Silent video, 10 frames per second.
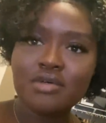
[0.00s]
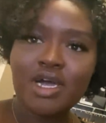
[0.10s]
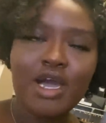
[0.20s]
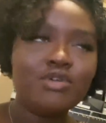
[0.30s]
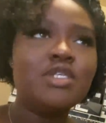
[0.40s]

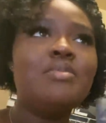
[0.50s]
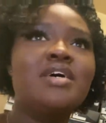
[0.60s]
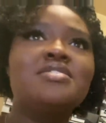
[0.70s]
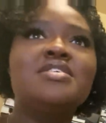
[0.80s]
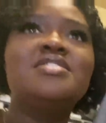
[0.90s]
I was
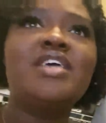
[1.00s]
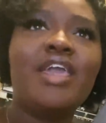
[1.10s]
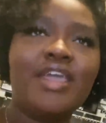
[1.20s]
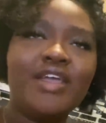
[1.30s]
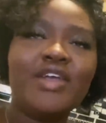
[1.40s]
about to
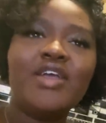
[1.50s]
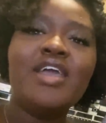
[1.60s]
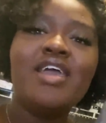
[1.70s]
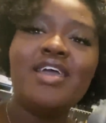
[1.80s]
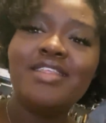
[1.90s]
tear
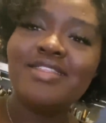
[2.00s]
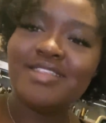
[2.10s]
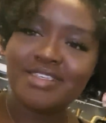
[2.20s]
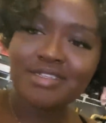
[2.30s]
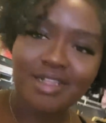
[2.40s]

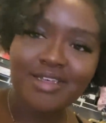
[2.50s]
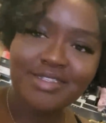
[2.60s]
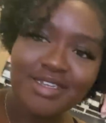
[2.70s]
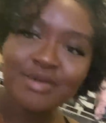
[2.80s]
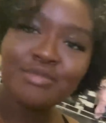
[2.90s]
this
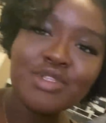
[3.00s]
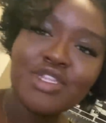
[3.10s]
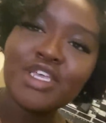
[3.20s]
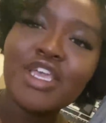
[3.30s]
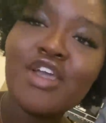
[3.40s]
closet up
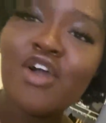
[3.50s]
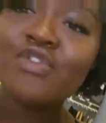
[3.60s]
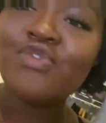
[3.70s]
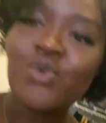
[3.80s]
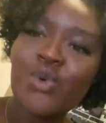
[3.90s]
looking
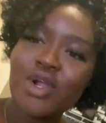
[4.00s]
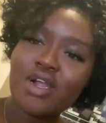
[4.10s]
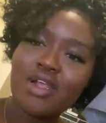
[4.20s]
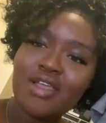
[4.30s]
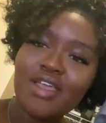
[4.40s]

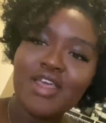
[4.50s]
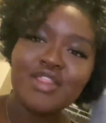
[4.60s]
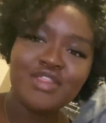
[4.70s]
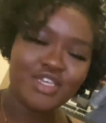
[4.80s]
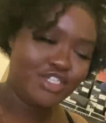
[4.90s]
for
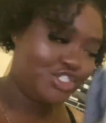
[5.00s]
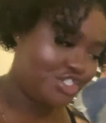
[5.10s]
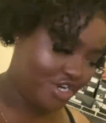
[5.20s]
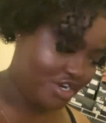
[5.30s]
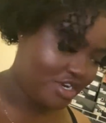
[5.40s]
this
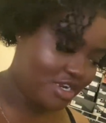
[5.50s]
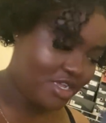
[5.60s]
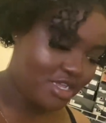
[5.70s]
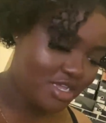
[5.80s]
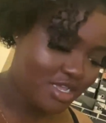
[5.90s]
shirt.
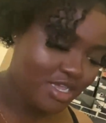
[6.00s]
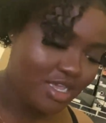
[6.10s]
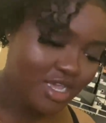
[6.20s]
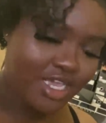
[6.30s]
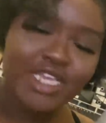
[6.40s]

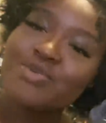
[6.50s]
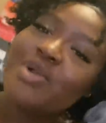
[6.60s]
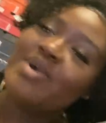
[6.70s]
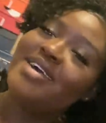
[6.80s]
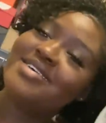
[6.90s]
And guess where
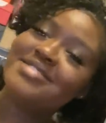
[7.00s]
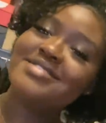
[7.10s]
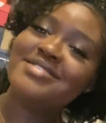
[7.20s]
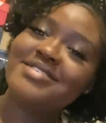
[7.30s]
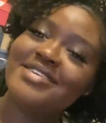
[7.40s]
it
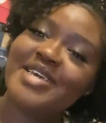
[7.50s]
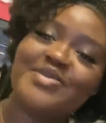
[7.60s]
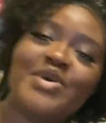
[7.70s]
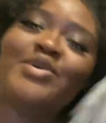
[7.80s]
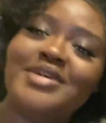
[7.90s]
was? Guess
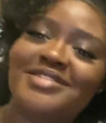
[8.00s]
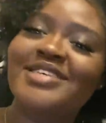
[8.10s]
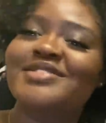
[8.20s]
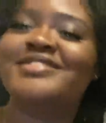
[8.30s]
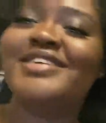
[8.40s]
where it was?
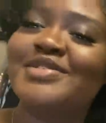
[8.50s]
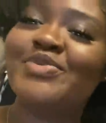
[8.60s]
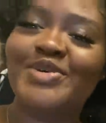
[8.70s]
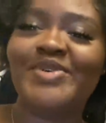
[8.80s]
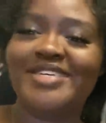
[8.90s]
Guess, guess
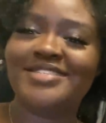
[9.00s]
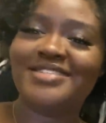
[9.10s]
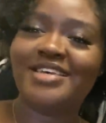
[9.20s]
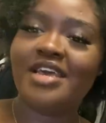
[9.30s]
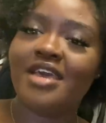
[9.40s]
where it
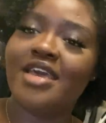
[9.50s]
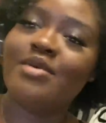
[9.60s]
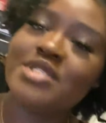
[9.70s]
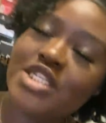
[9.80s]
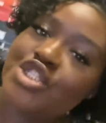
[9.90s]
was? It
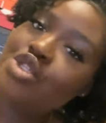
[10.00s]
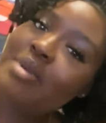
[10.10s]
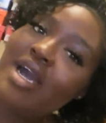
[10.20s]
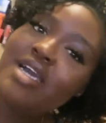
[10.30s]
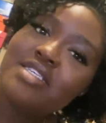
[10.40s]
was in a
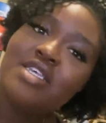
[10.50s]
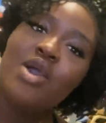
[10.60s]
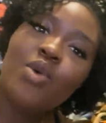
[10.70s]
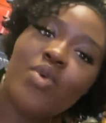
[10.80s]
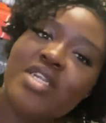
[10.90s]
shoebox.
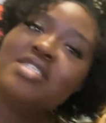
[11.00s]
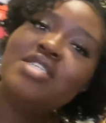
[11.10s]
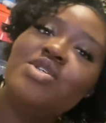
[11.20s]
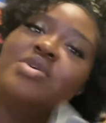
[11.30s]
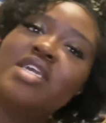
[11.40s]
What is
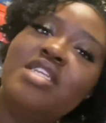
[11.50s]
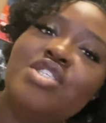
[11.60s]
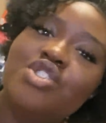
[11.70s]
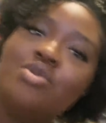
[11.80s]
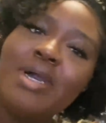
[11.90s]
it doing in a
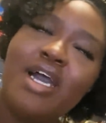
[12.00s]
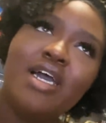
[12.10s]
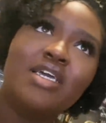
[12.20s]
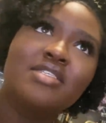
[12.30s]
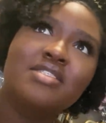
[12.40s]

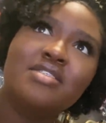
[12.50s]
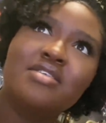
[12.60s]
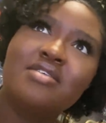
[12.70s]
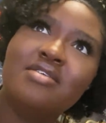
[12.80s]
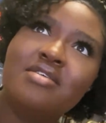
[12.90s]
shoebox?
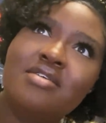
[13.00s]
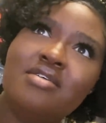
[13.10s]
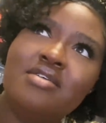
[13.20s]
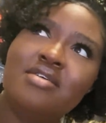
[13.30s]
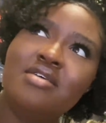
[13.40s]

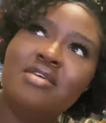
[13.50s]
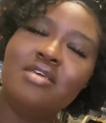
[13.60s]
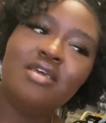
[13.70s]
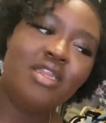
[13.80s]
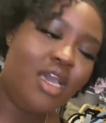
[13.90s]

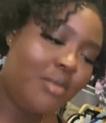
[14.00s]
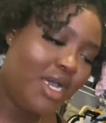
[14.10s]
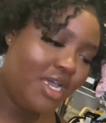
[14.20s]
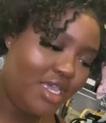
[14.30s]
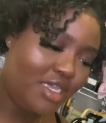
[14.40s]
Now I'm
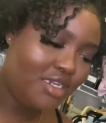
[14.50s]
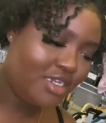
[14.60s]
high and